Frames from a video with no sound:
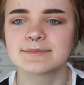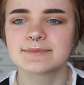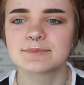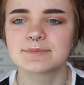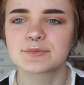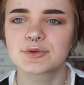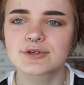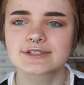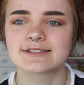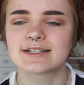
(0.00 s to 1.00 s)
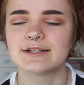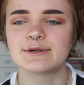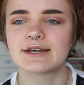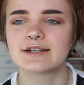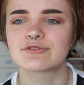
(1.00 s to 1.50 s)
The D is important, and
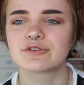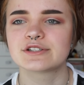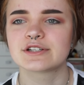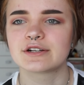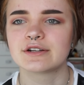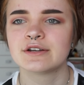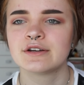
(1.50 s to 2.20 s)
you get it for the sun.